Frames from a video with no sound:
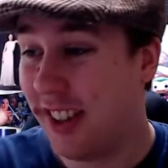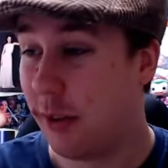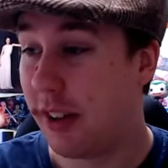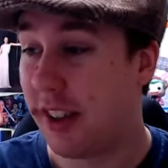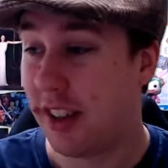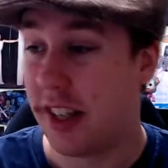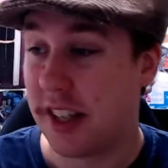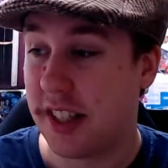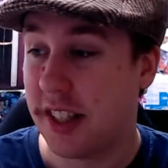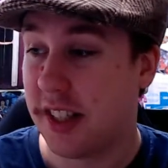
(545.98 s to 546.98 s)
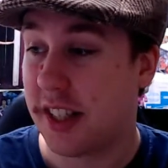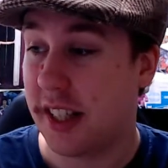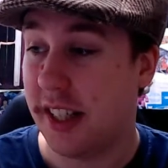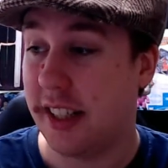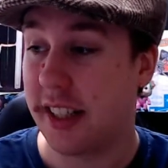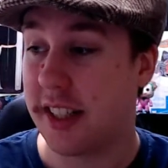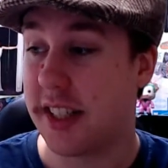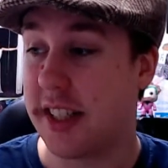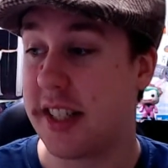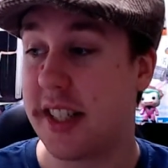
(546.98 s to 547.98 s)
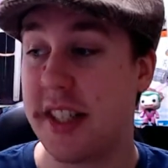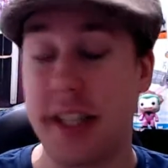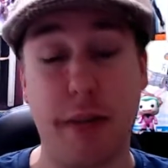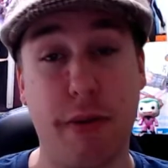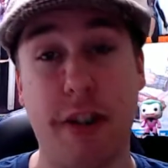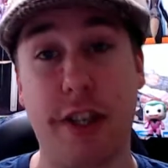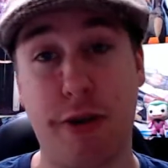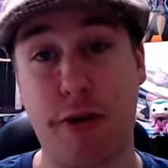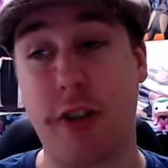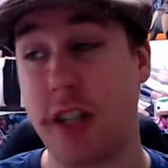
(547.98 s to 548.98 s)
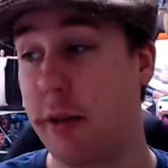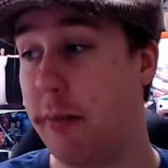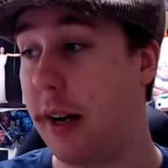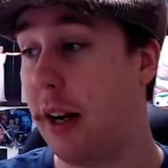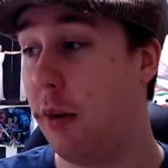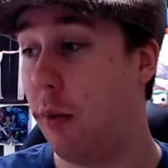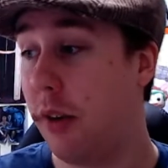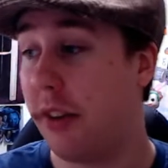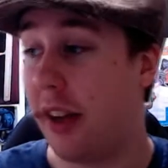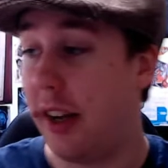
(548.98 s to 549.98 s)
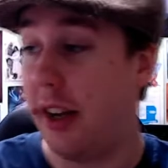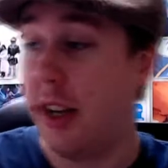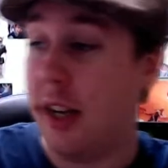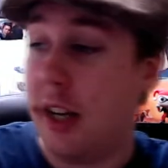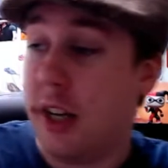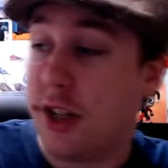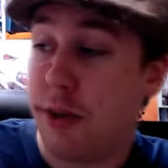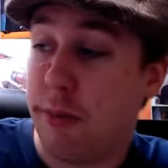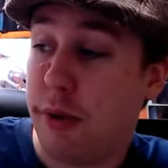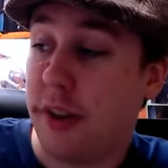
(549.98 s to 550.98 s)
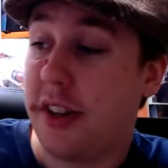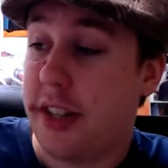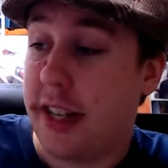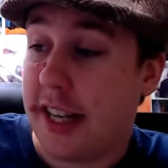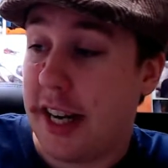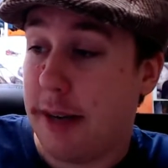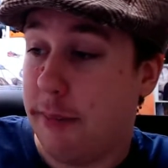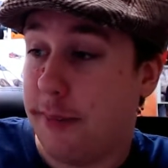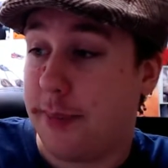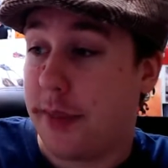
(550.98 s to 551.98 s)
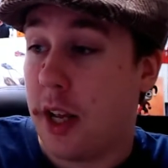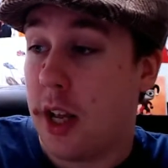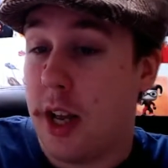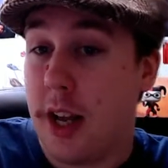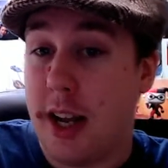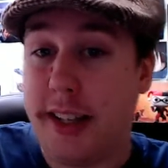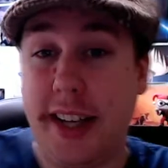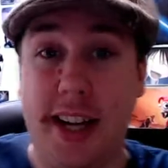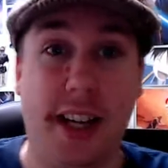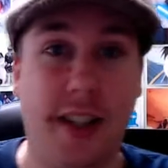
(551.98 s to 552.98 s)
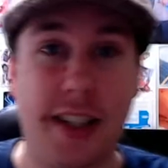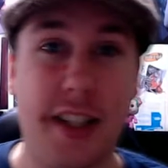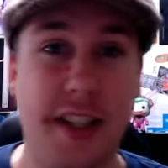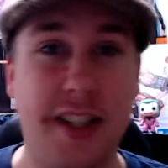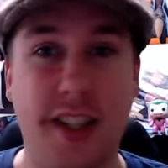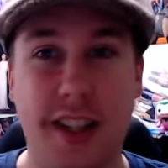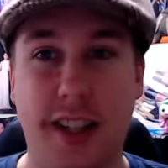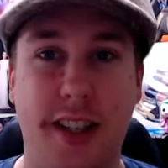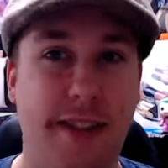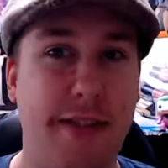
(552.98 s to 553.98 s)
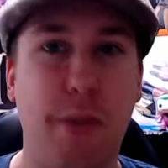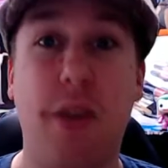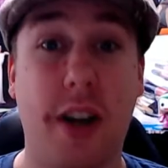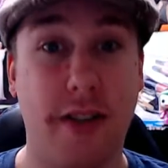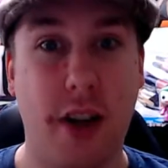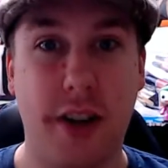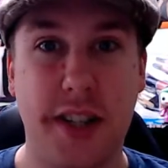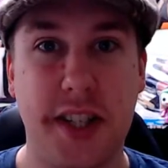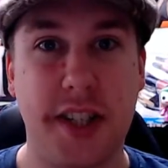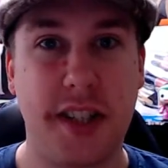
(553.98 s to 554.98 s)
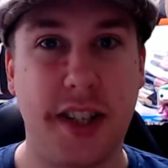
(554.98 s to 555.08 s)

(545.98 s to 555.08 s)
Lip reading: with the license either, since Disney is really strict about what they should put in the game. Yeah, like this, from what I noticed,